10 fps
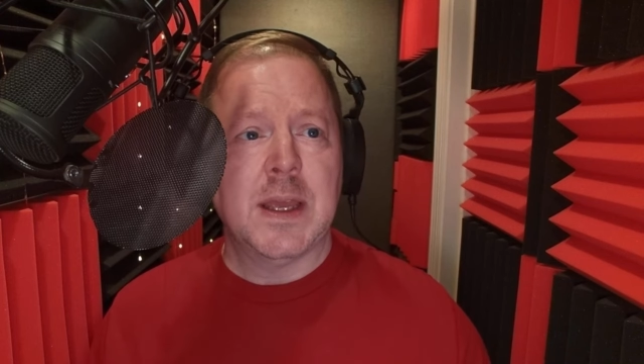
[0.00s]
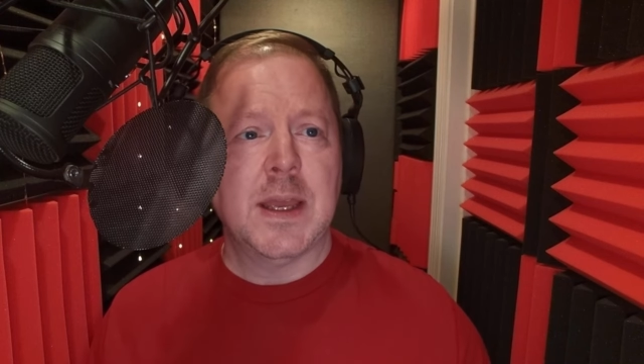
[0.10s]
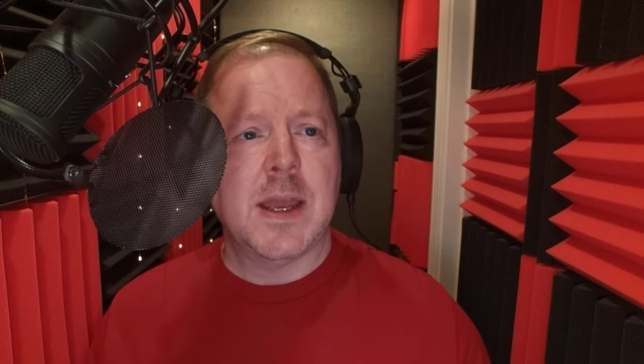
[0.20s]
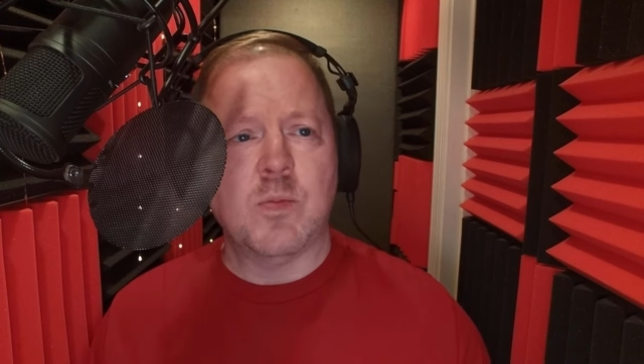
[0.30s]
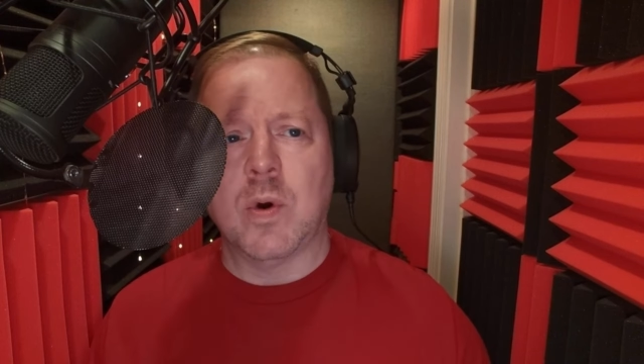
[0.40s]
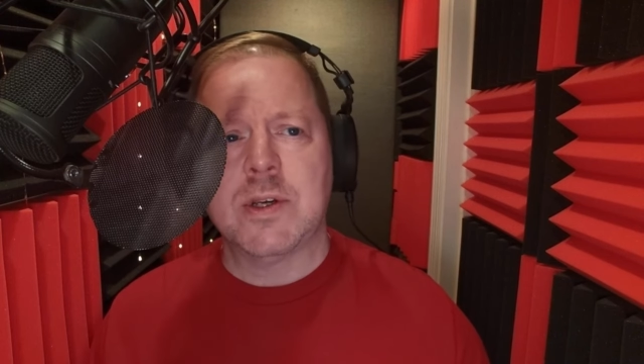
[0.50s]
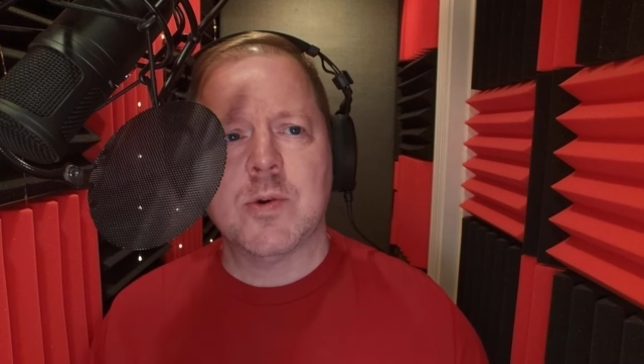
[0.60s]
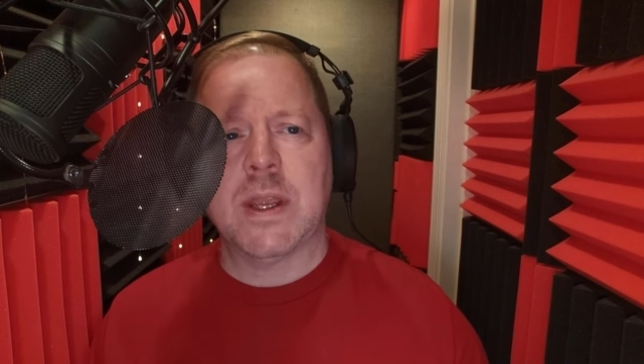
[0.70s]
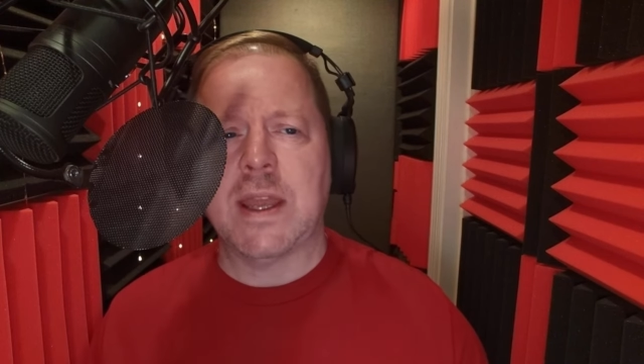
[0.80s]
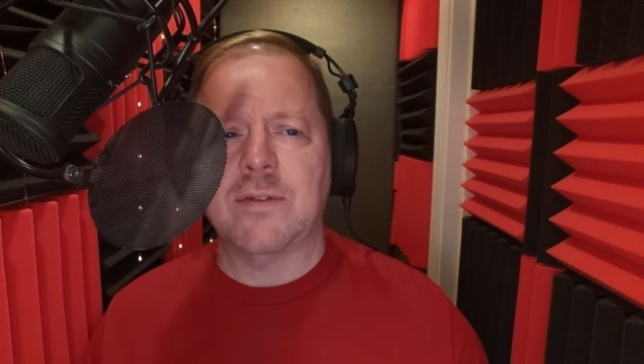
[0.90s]
and
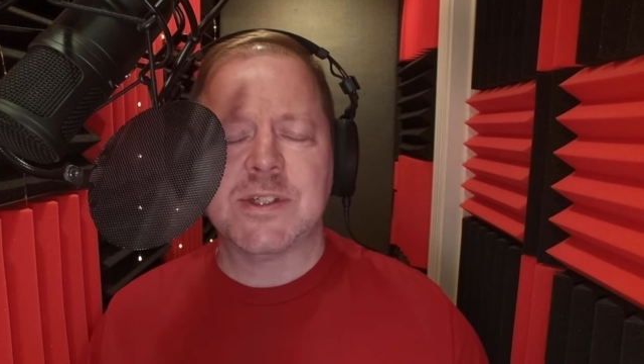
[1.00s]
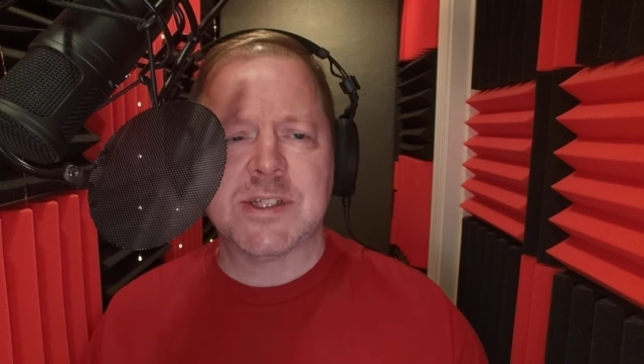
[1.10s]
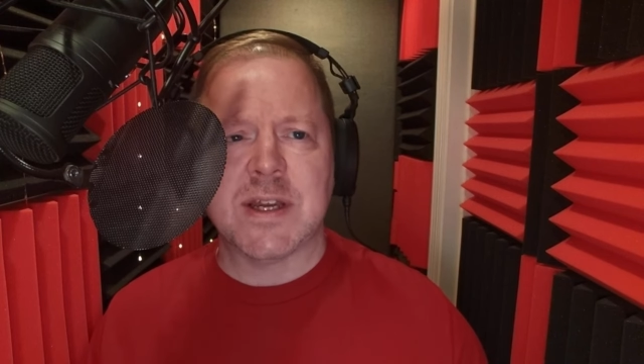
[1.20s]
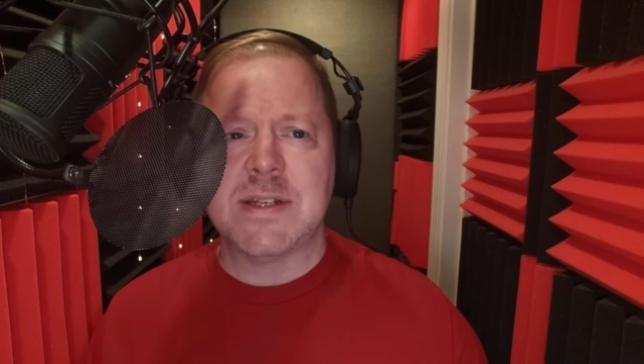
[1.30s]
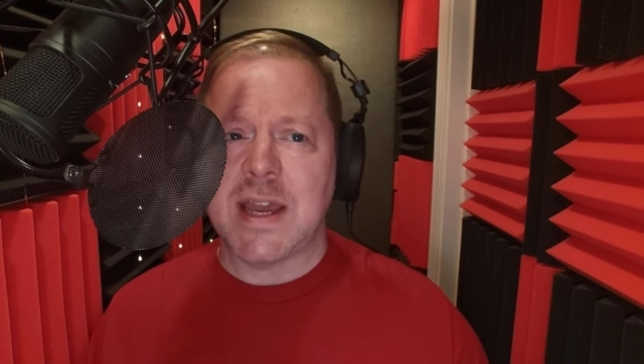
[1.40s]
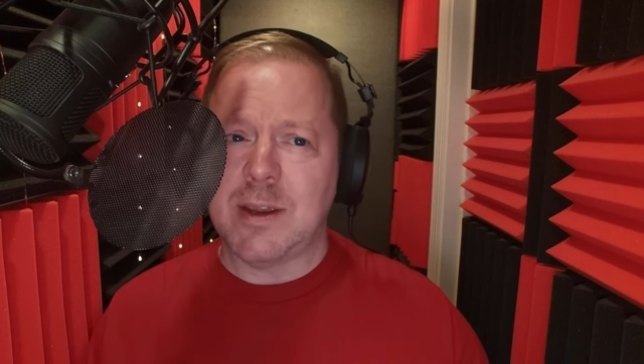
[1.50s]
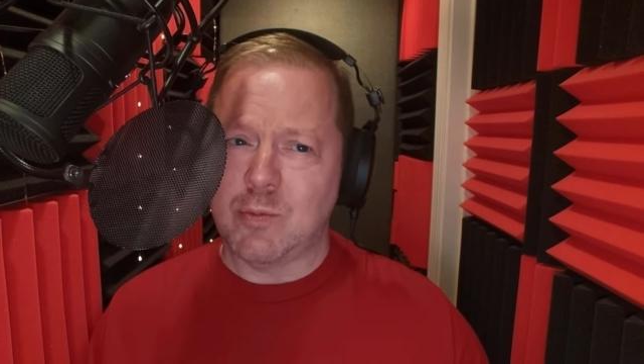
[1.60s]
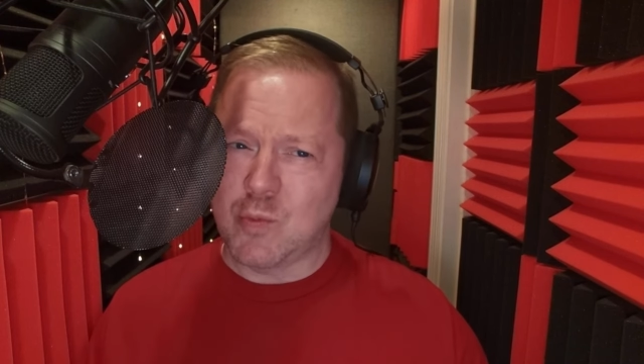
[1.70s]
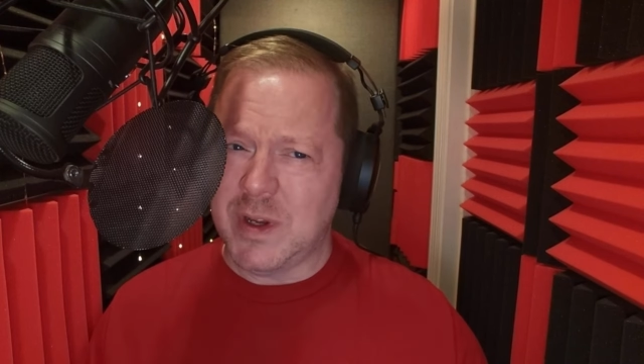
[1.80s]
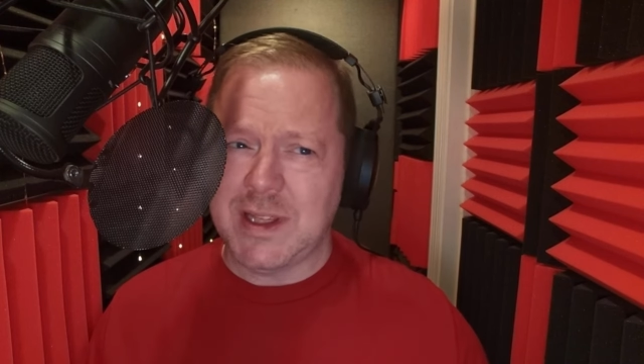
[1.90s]
wondering if Sunday
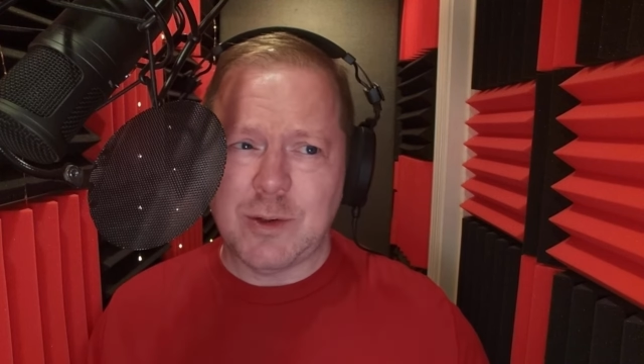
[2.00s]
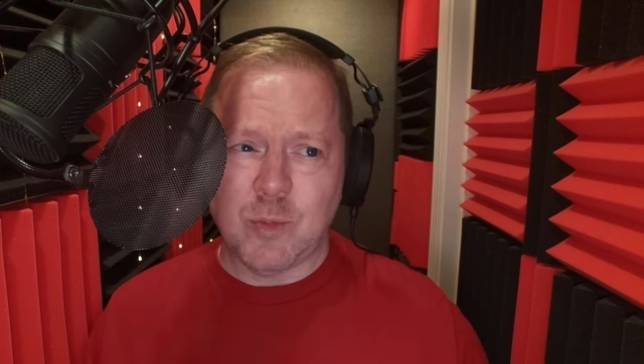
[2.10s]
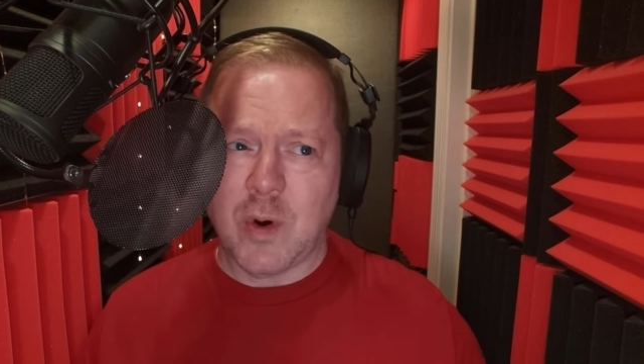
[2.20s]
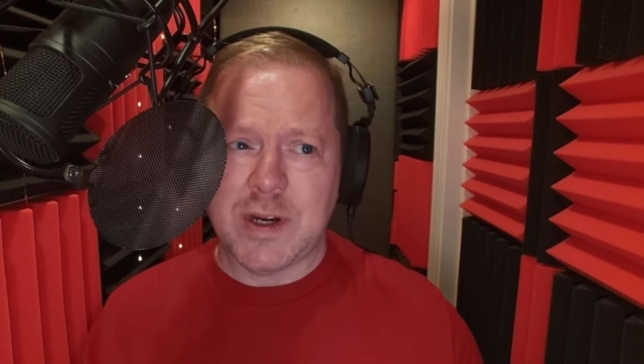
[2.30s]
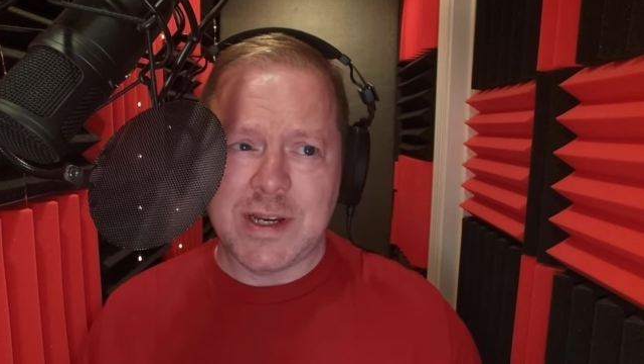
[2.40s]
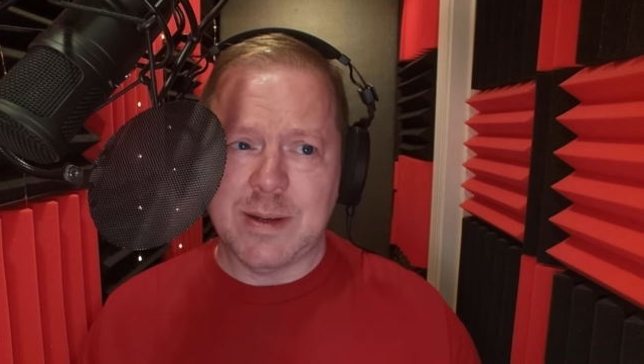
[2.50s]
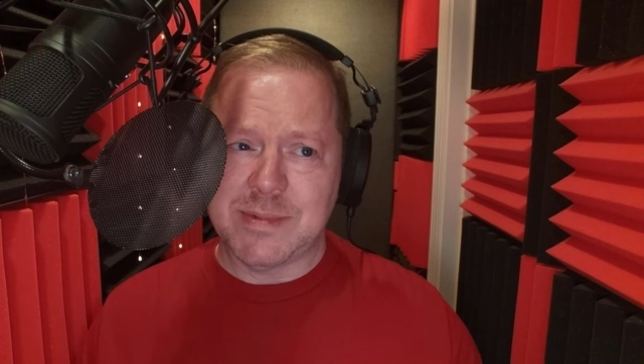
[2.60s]
really wanted him